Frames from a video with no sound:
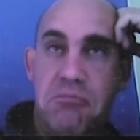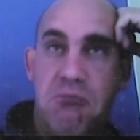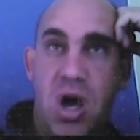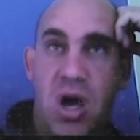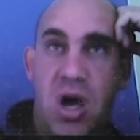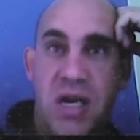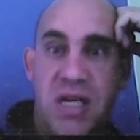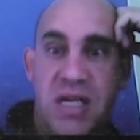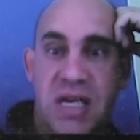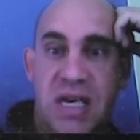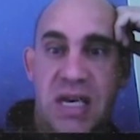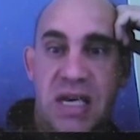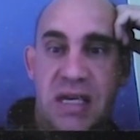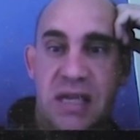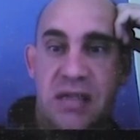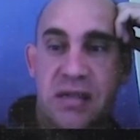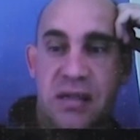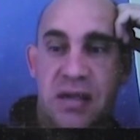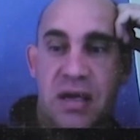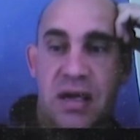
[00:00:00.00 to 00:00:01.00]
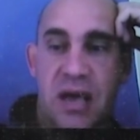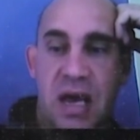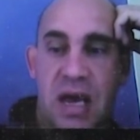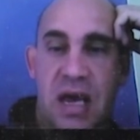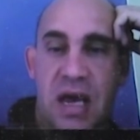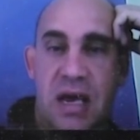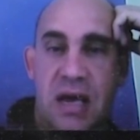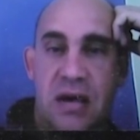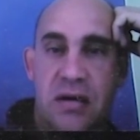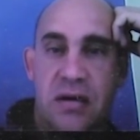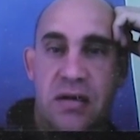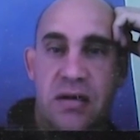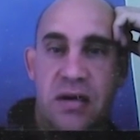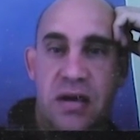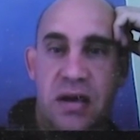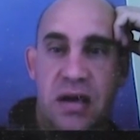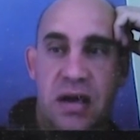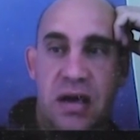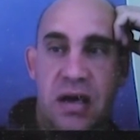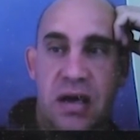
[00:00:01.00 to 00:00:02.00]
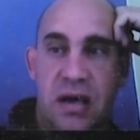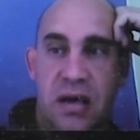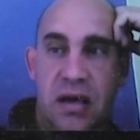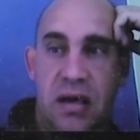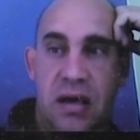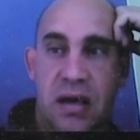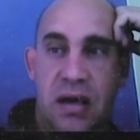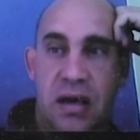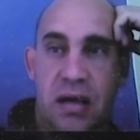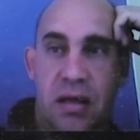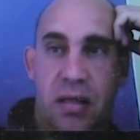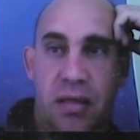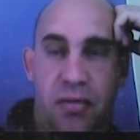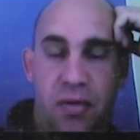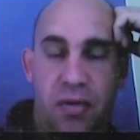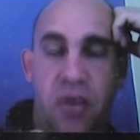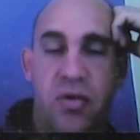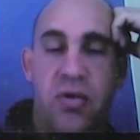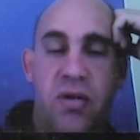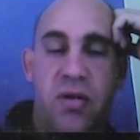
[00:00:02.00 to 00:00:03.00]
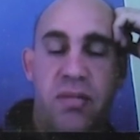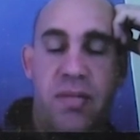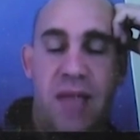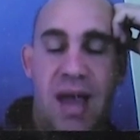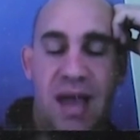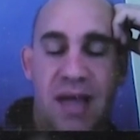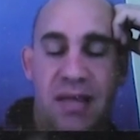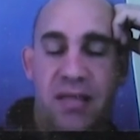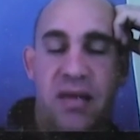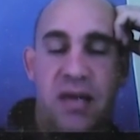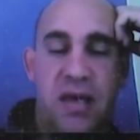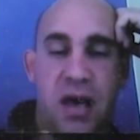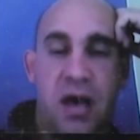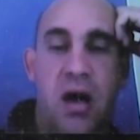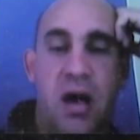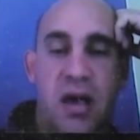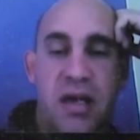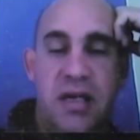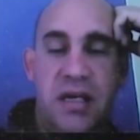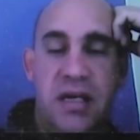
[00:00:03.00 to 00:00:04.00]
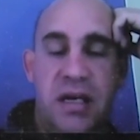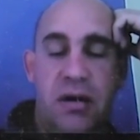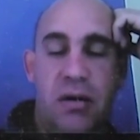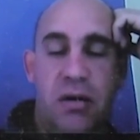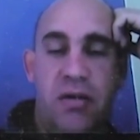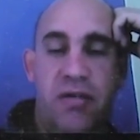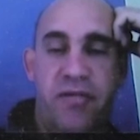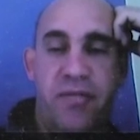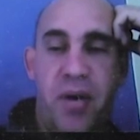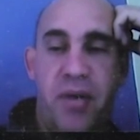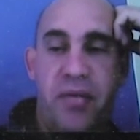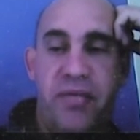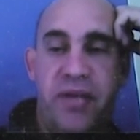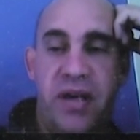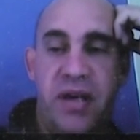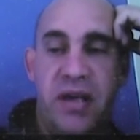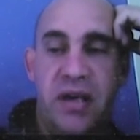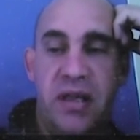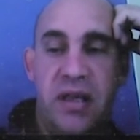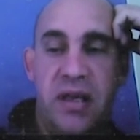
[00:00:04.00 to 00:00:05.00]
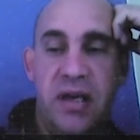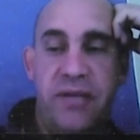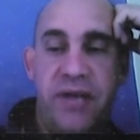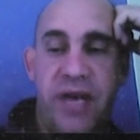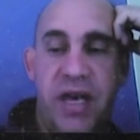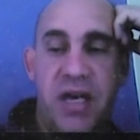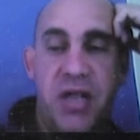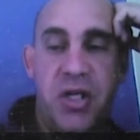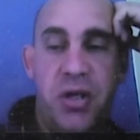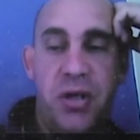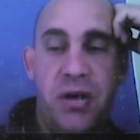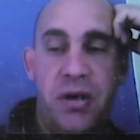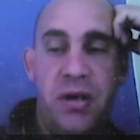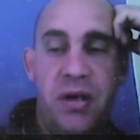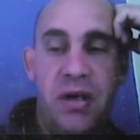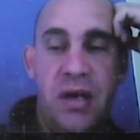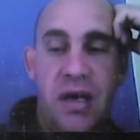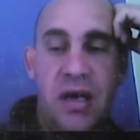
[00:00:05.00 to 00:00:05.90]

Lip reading: ideas and throw them at the idea of poverty alleviation.